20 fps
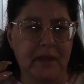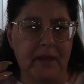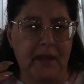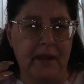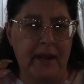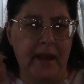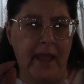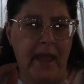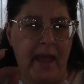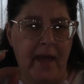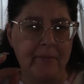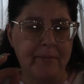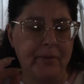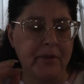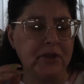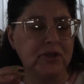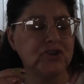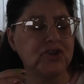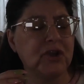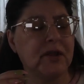And
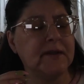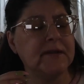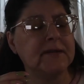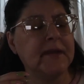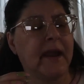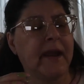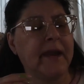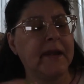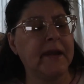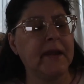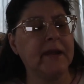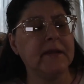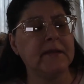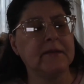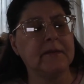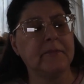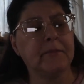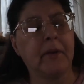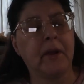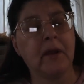appleish and tiny
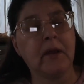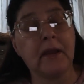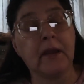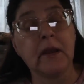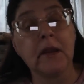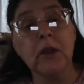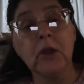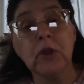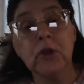hint of pumpkin.